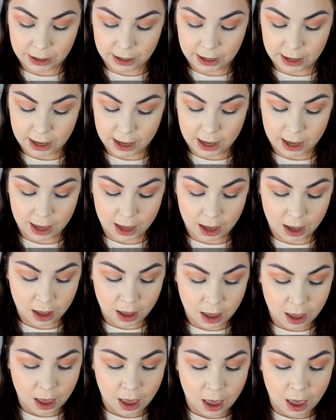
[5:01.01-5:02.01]
the
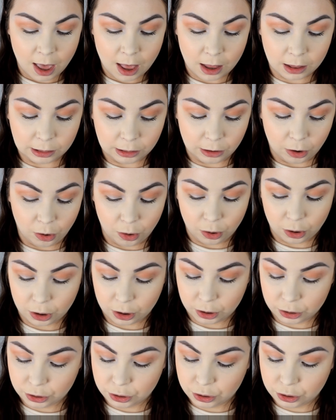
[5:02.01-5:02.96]
look.